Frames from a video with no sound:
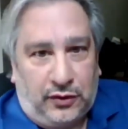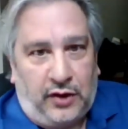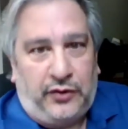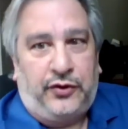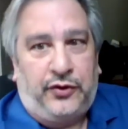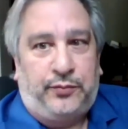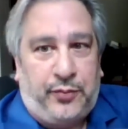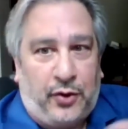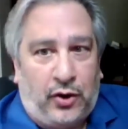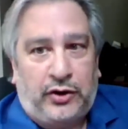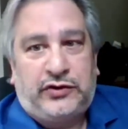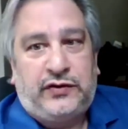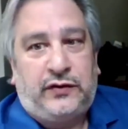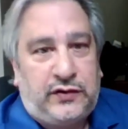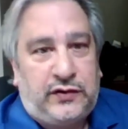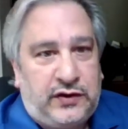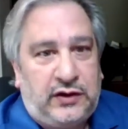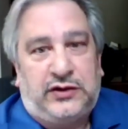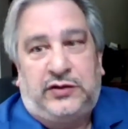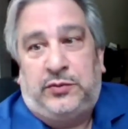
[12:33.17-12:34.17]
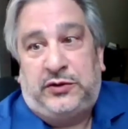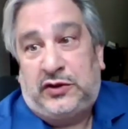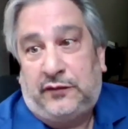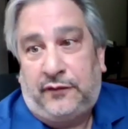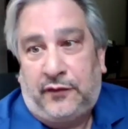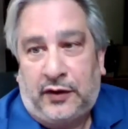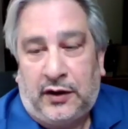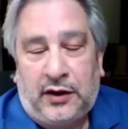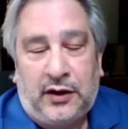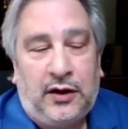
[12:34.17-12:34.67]
other parts of the city,
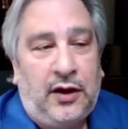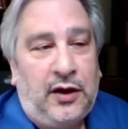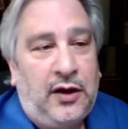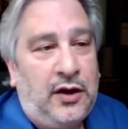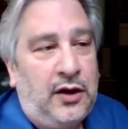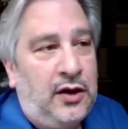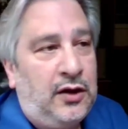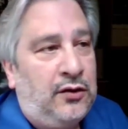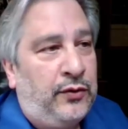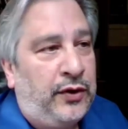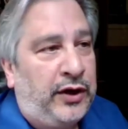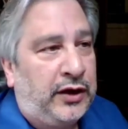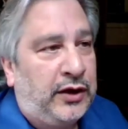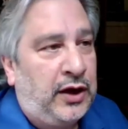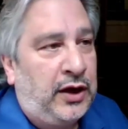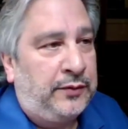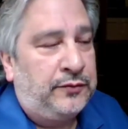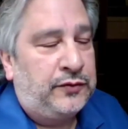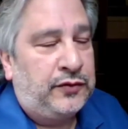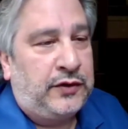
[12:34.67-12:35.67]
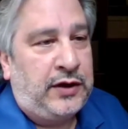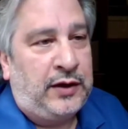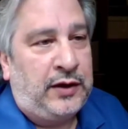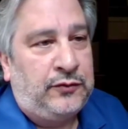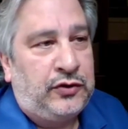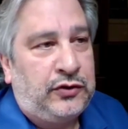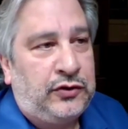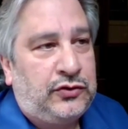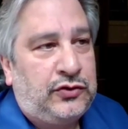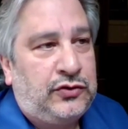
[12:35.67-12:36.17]
specifically when it
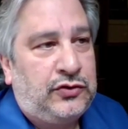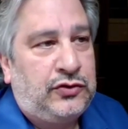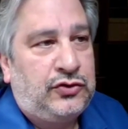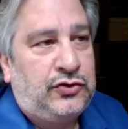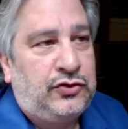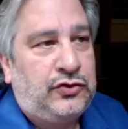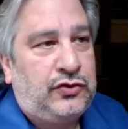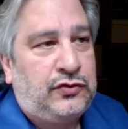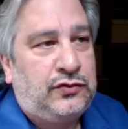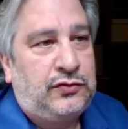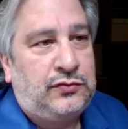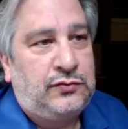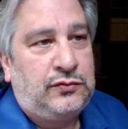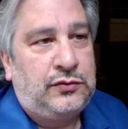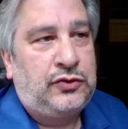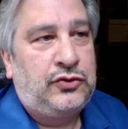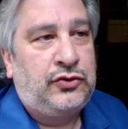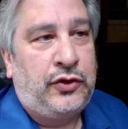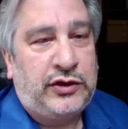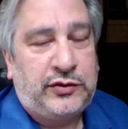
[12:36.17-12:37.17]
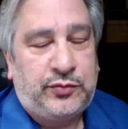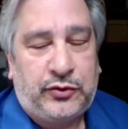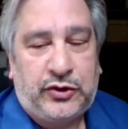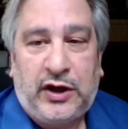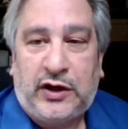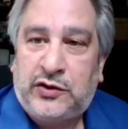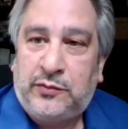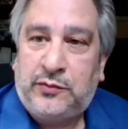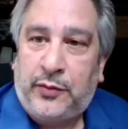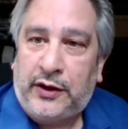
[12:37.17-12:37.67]
came to
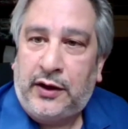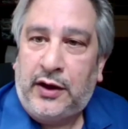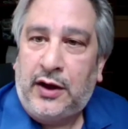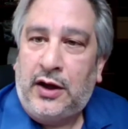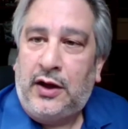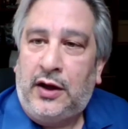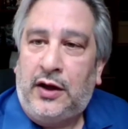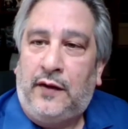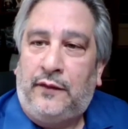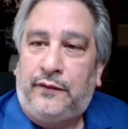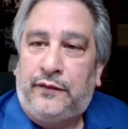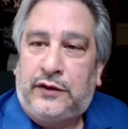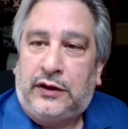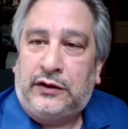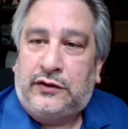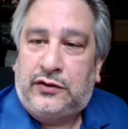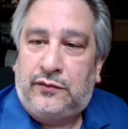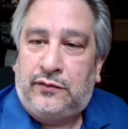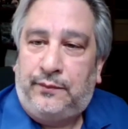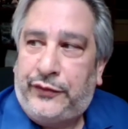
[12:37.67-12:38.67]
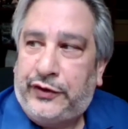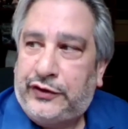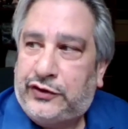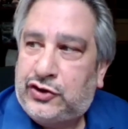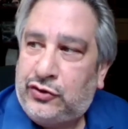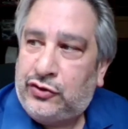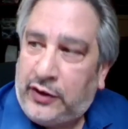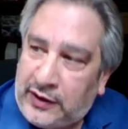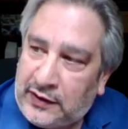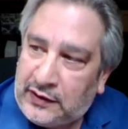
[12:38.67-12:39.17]
transportation. But the
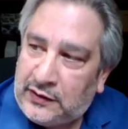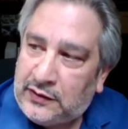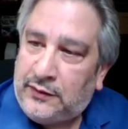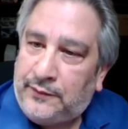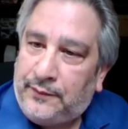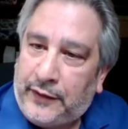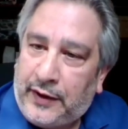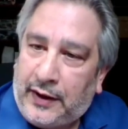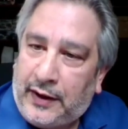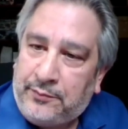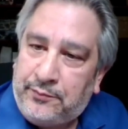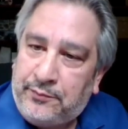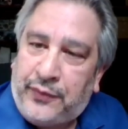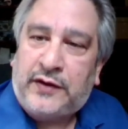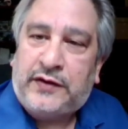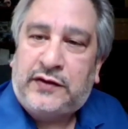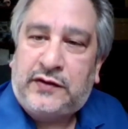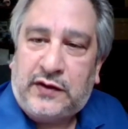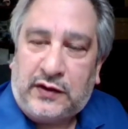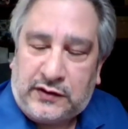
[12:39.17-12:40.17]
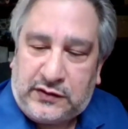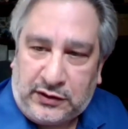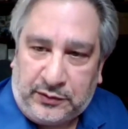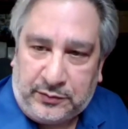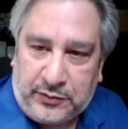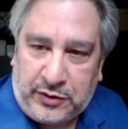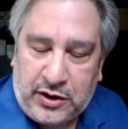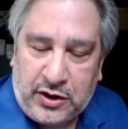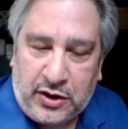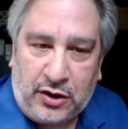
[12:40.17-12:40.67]
train and bus
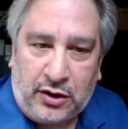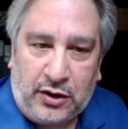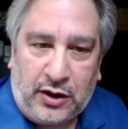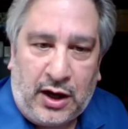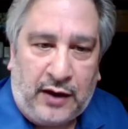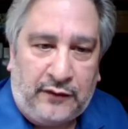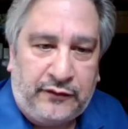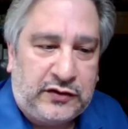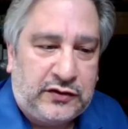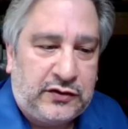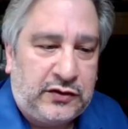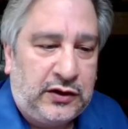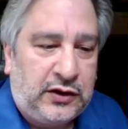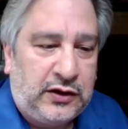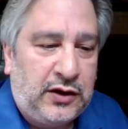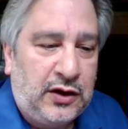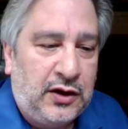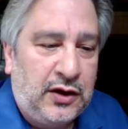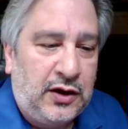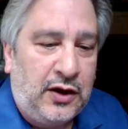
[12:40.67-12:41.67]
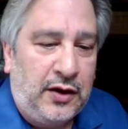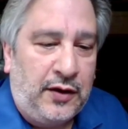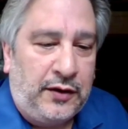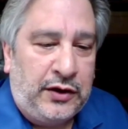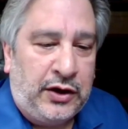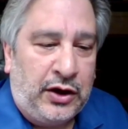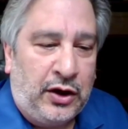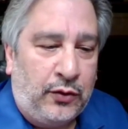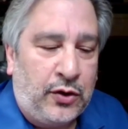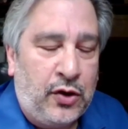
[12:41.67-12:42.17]
system here, obviously,
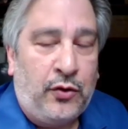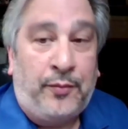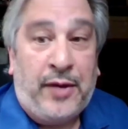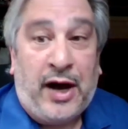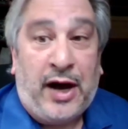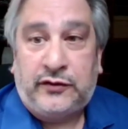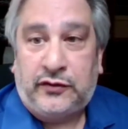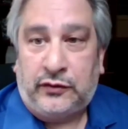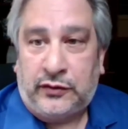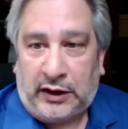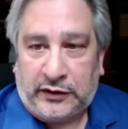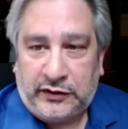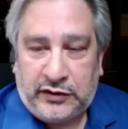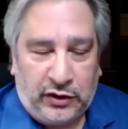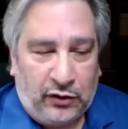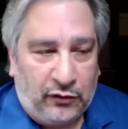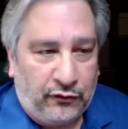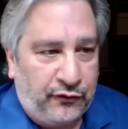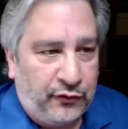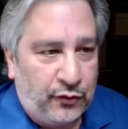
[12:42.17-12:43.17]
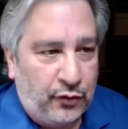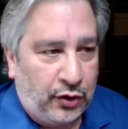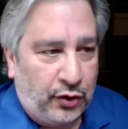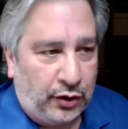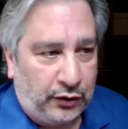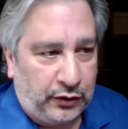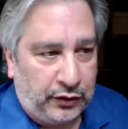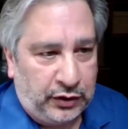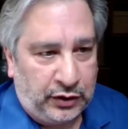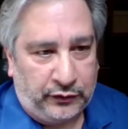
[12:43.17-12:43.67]
going back to
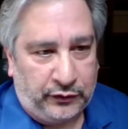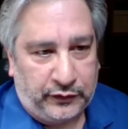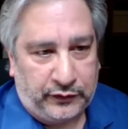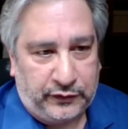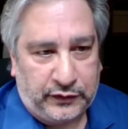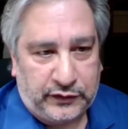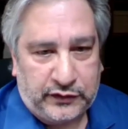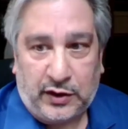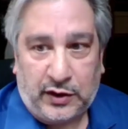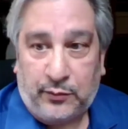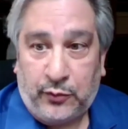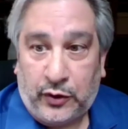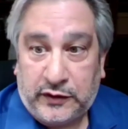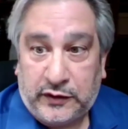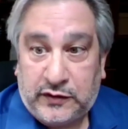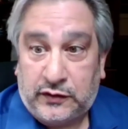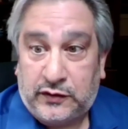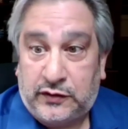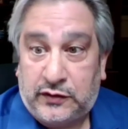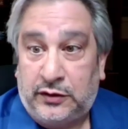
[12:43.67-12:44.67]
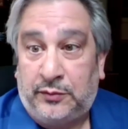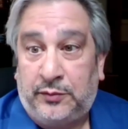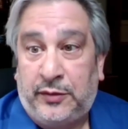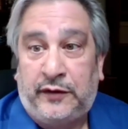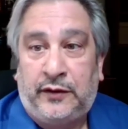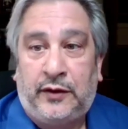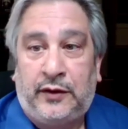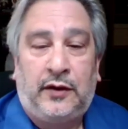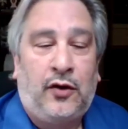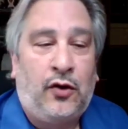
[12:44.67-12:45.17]
1904, the subway system
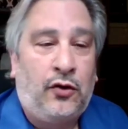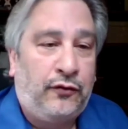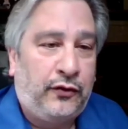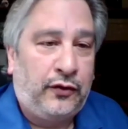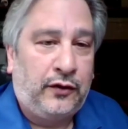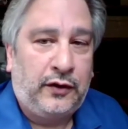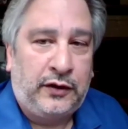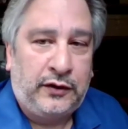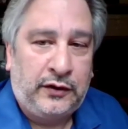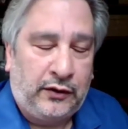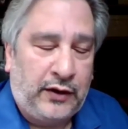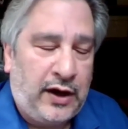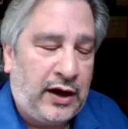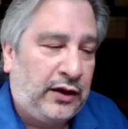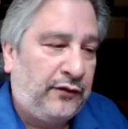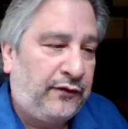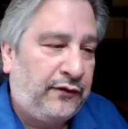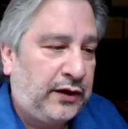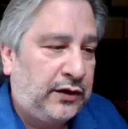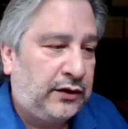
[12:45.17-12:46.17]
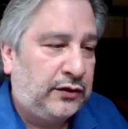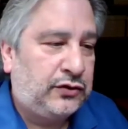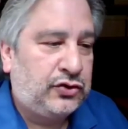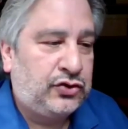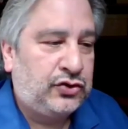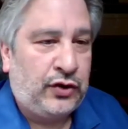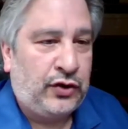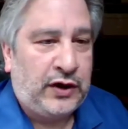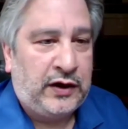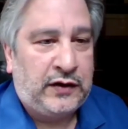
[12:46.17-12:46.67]
and the elevated
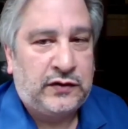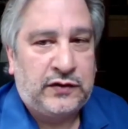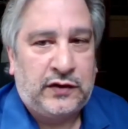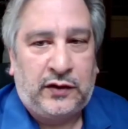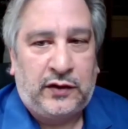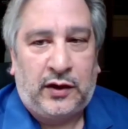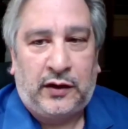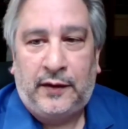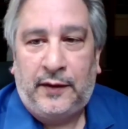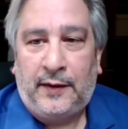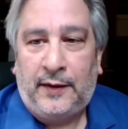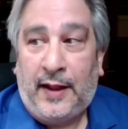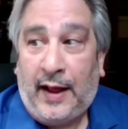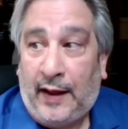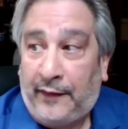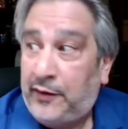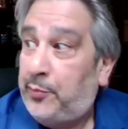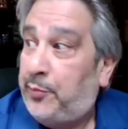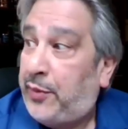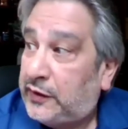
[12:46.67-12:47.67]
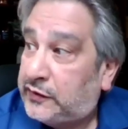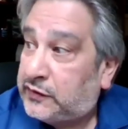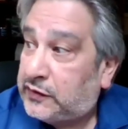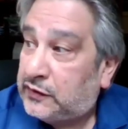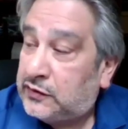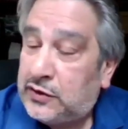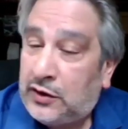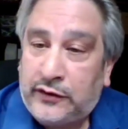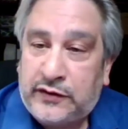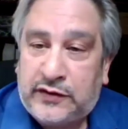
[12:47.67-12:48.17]
trains and the
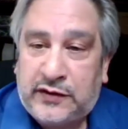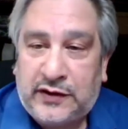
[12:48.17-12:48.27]
buses,